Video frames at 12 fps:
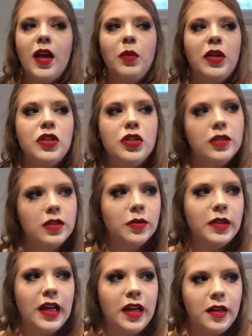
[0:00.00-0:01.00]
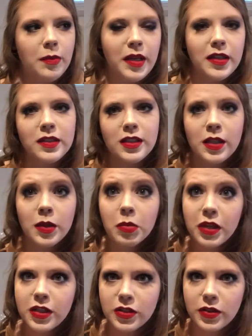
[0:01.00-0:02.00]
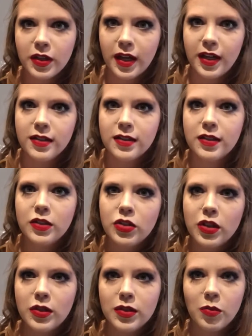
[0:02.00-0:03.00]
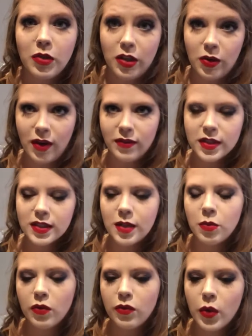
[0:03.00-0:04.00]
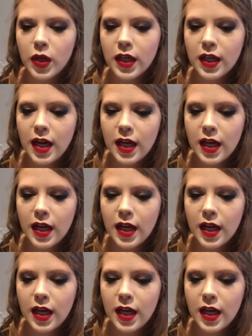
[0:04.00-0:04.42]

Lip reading: what to do and how to best please you guys and show you something that you haven't seen before.